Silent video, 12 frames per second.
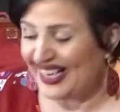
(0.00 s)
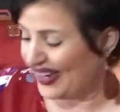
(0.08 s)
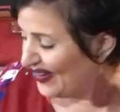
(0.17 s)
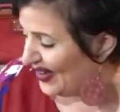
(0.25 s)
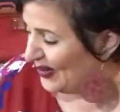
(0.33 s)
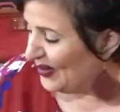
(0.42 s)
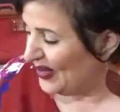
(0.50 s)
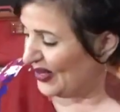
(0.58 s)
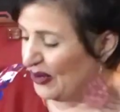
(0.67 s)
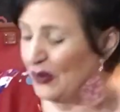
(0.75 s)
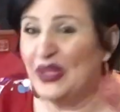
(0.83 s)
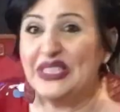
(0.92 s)
I don't know
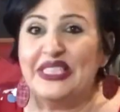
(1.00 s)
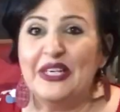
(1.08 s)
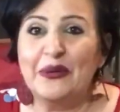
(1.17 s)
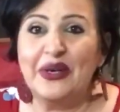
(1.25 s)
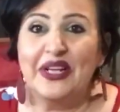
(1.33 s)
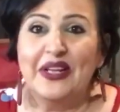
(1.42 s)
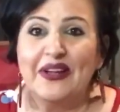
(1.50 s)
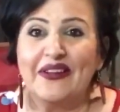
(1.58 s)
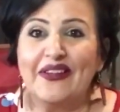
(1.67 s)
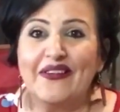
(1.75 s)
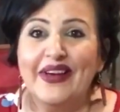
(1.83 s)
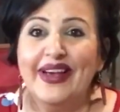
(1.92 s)
what's here. We're going to look
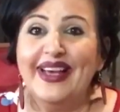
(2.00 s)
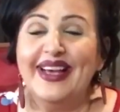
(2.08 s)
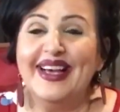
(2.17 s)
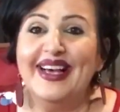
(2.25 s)
through it